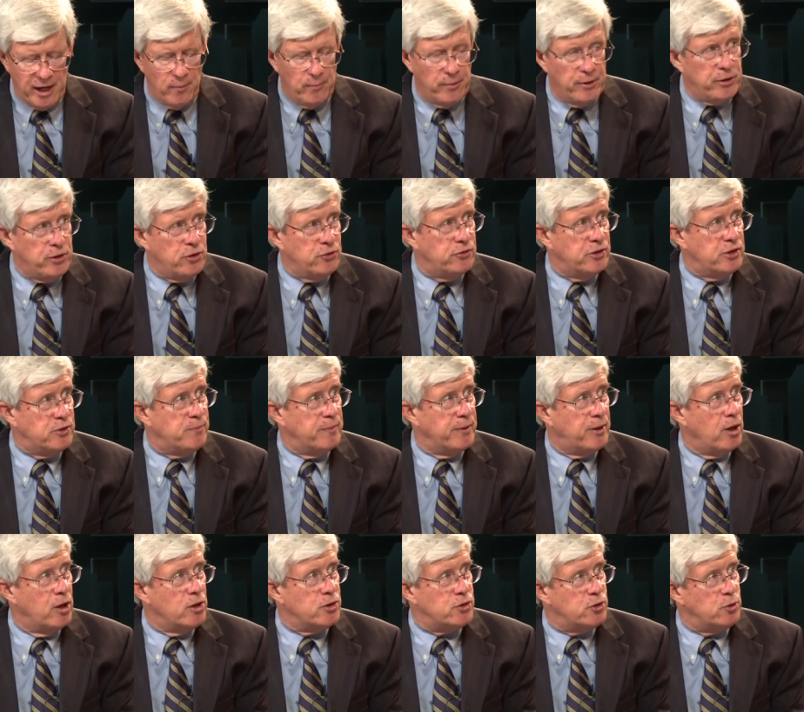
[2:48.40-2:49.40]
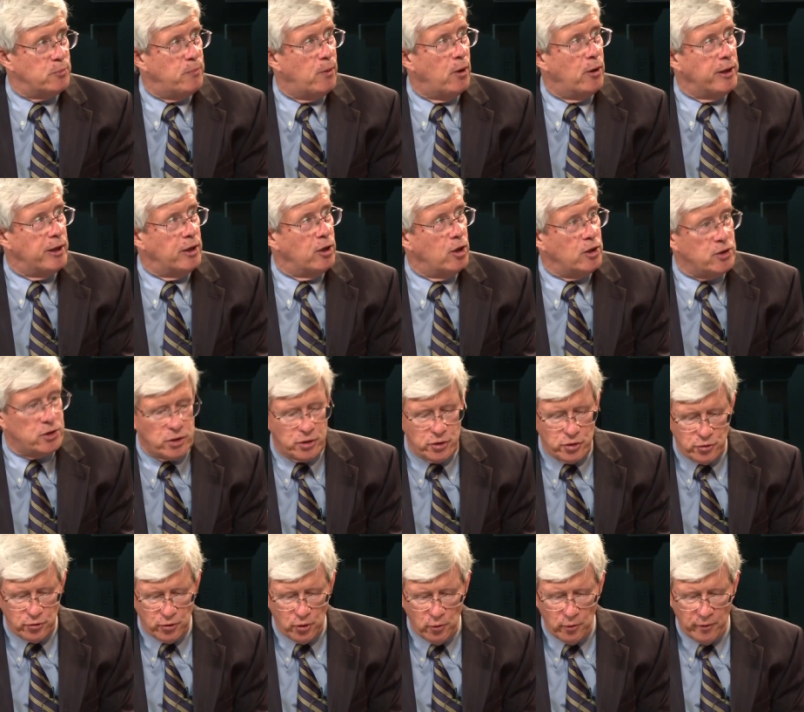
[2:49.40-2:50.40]
down, but usually it's because their party lost
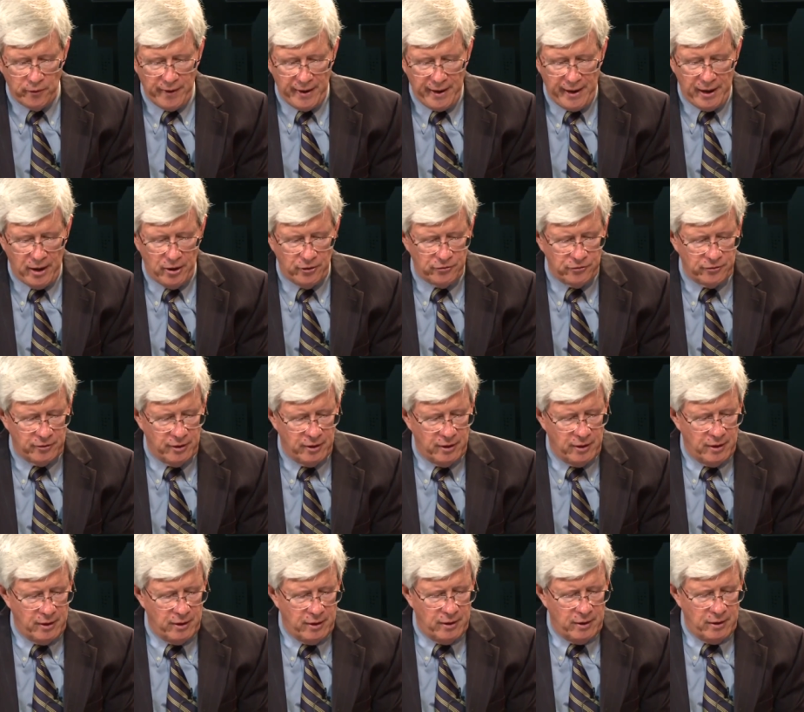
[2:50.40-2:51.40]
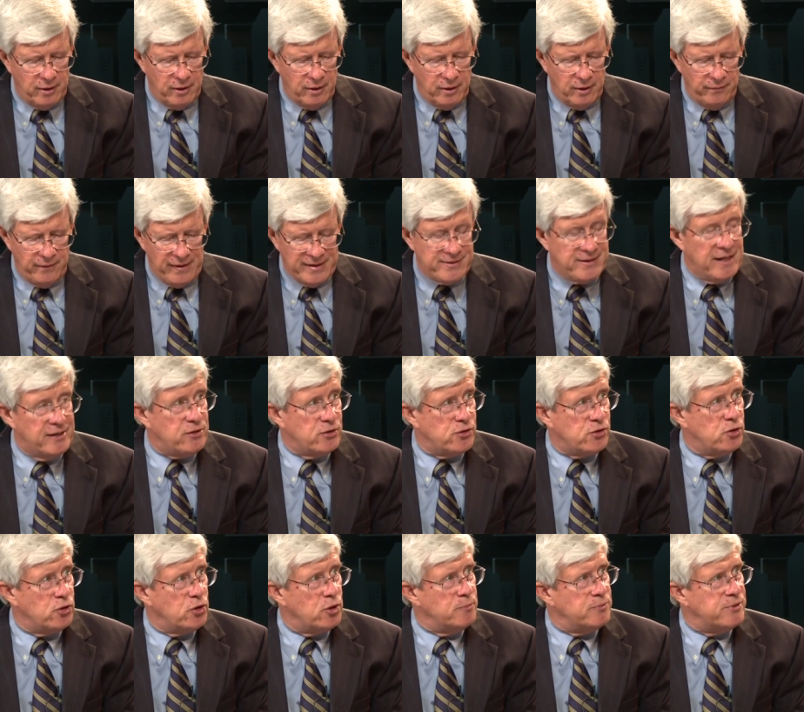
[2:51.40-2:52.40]
control of the House that's not the
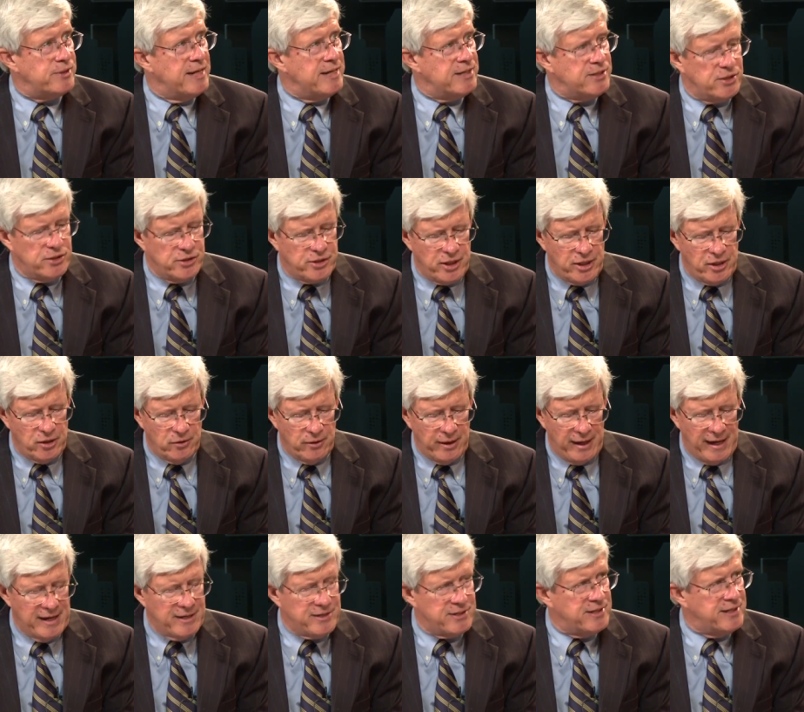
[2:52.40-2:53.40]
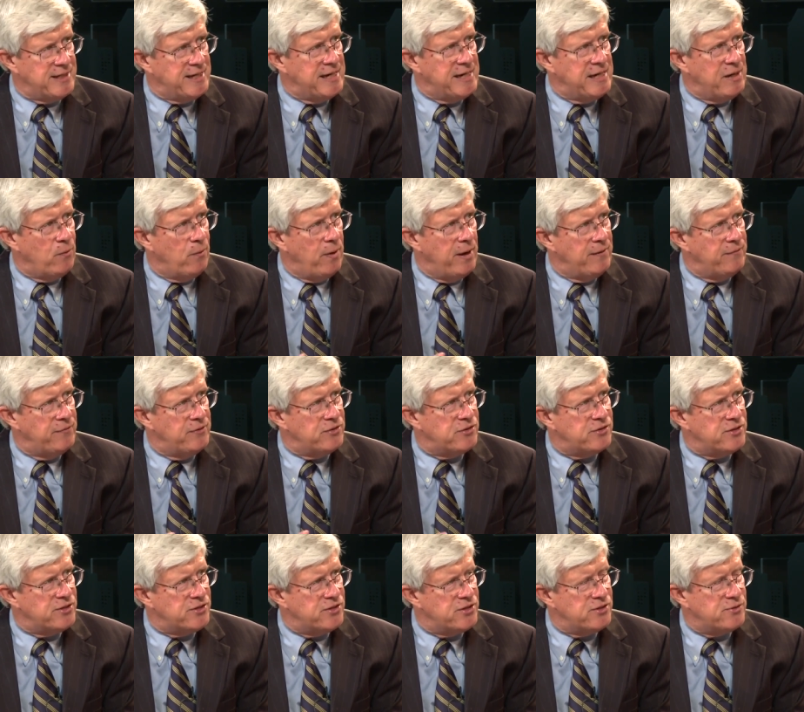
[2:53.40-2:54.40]
circumstances here. Has any way of
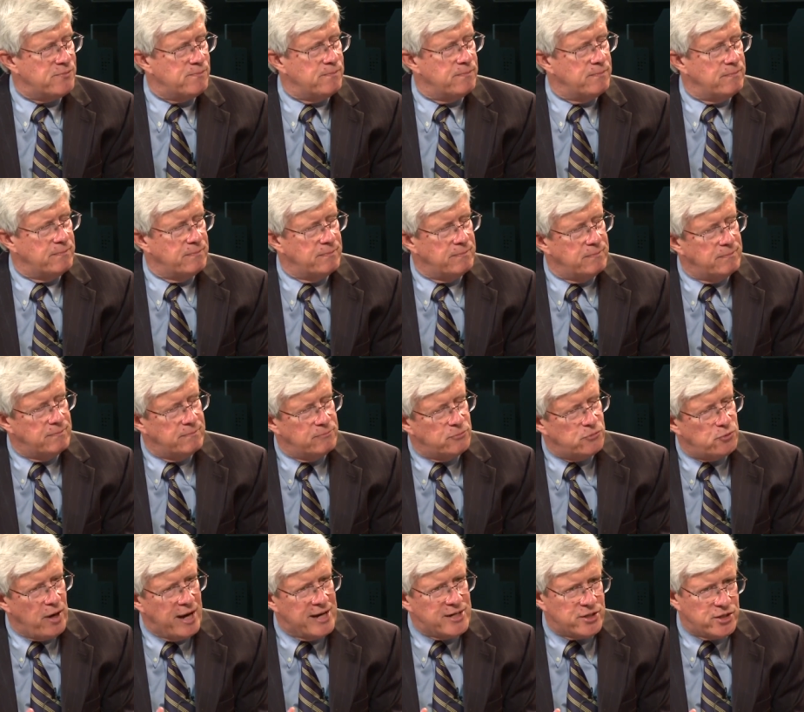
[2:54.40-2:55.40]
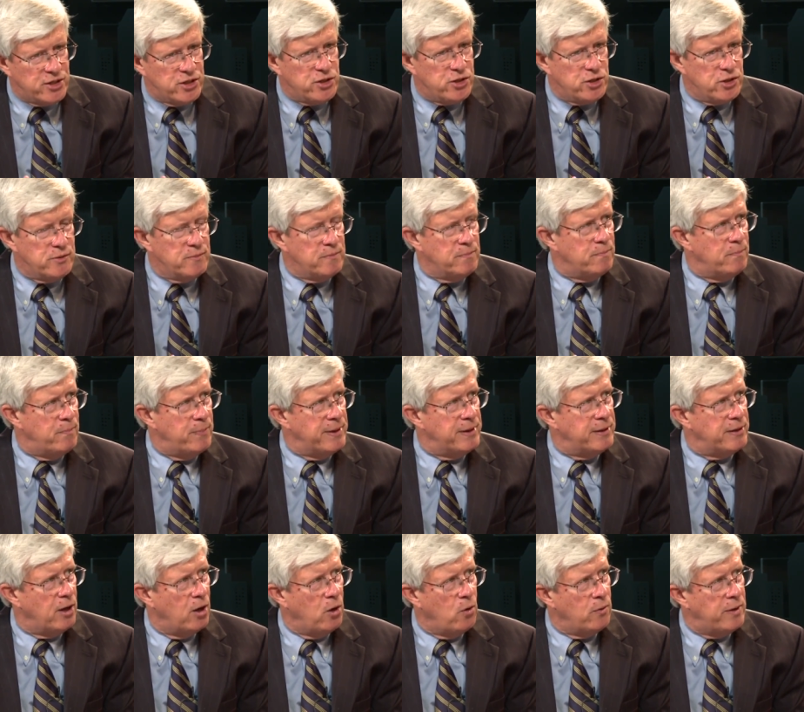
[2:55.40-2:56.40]
this is this transition
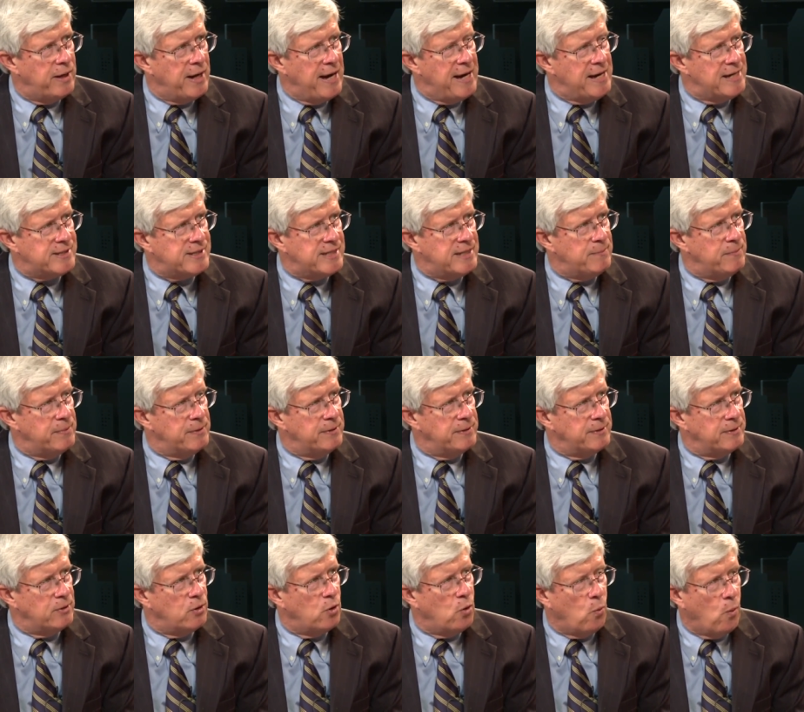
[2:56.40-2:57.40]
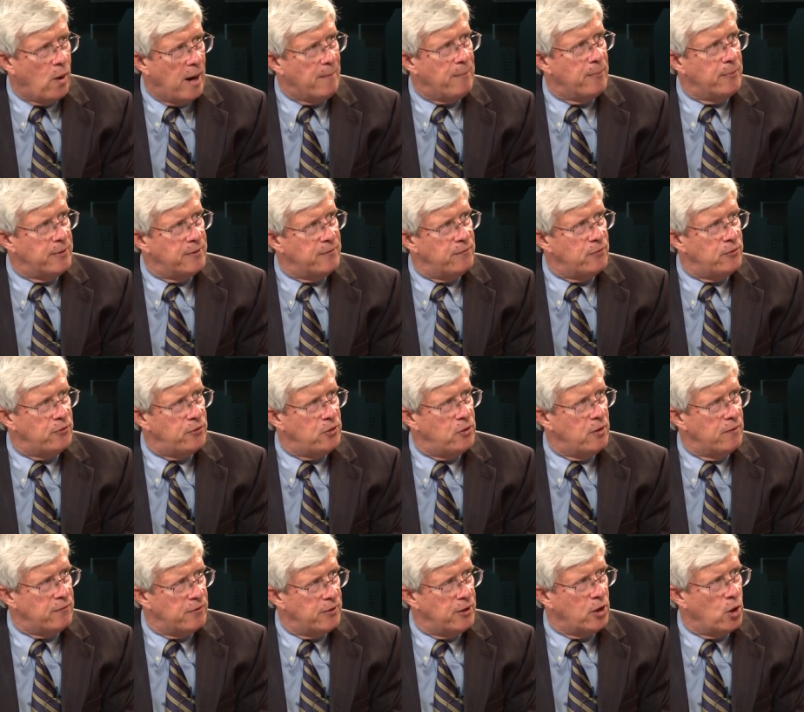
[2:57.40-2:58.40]
been okay? Has he been cooperative with
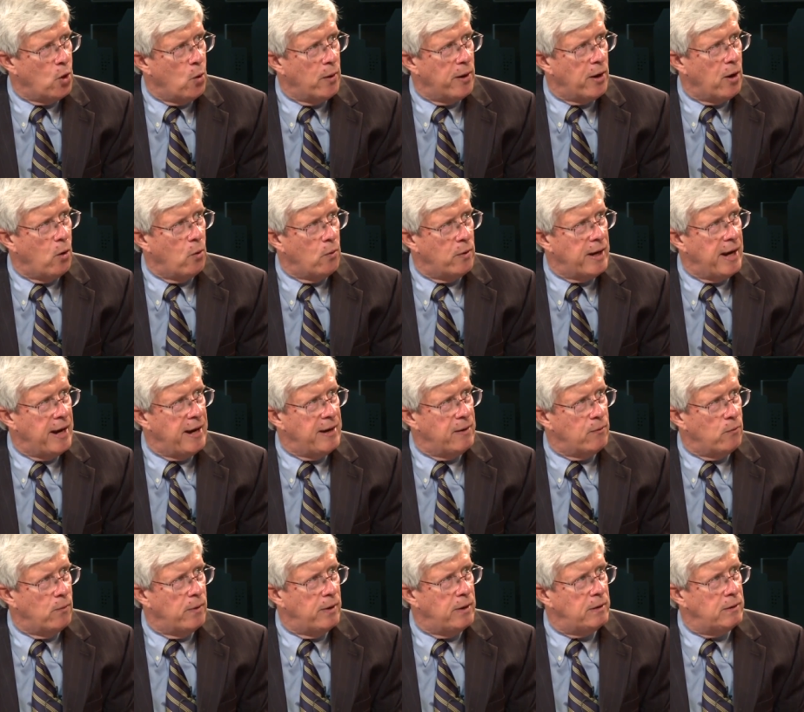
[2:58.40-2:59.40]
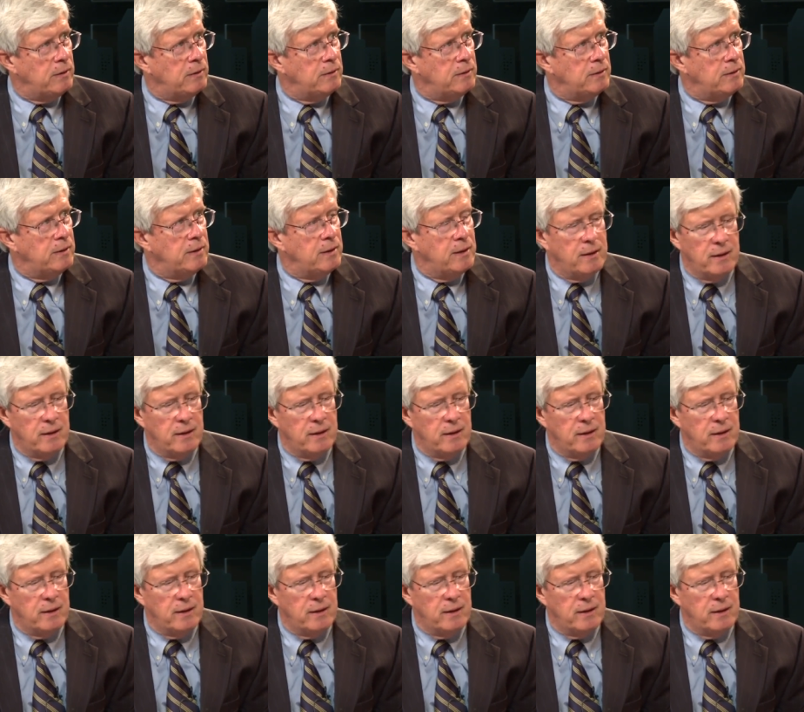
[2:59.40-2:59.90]
you? Everything going okay and well? Yeah,